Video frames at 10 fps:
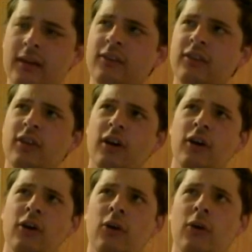
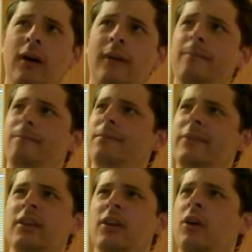So,
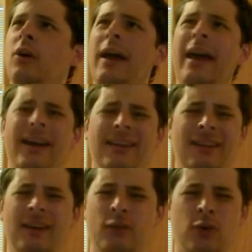and
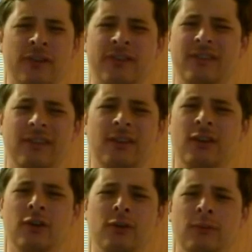of course,
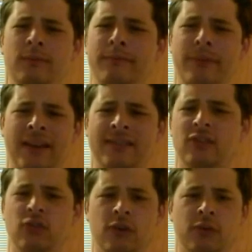Bess
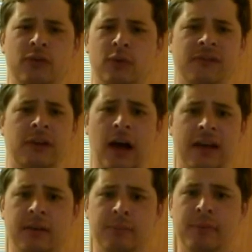and George would sort of
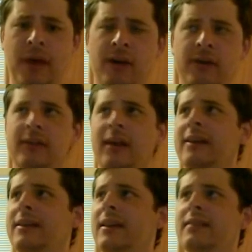gossip about it.
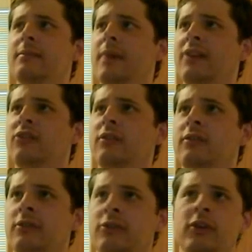I can't imagine,
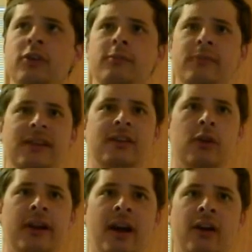me
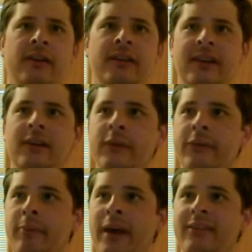going out on a date with
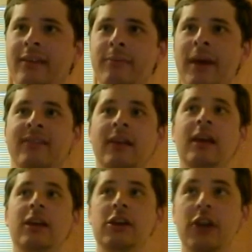Bess and Bess
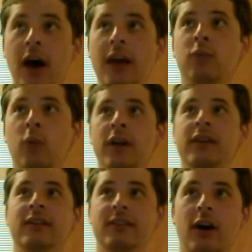not
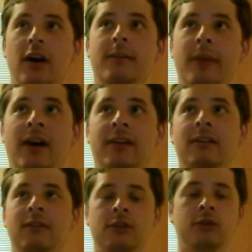wanting to talk about it
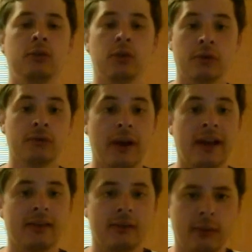to her
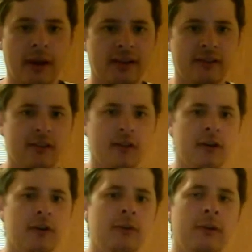friends, right?
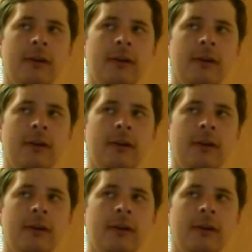So